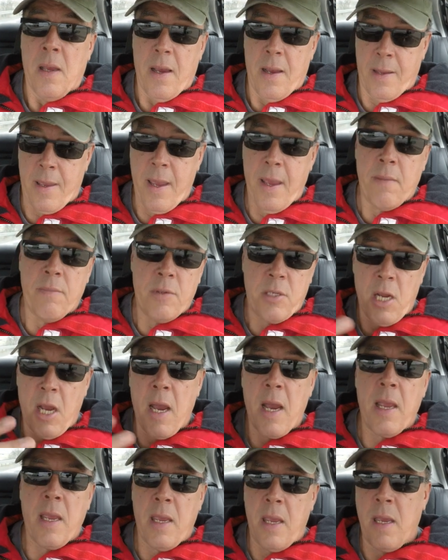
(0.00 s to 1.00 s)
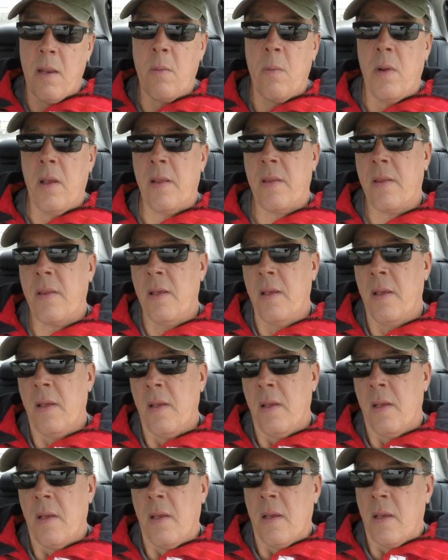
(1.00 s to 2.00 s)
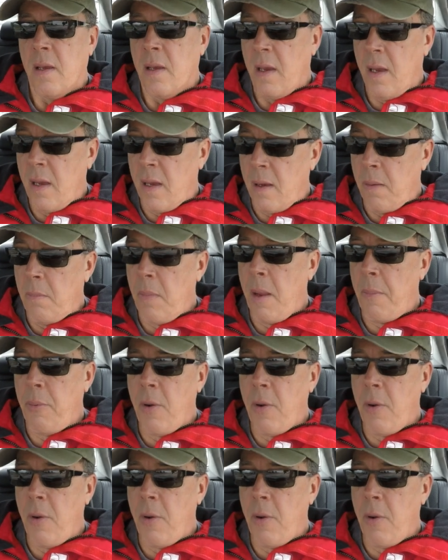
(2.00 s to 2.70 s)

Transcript: again, tying in with my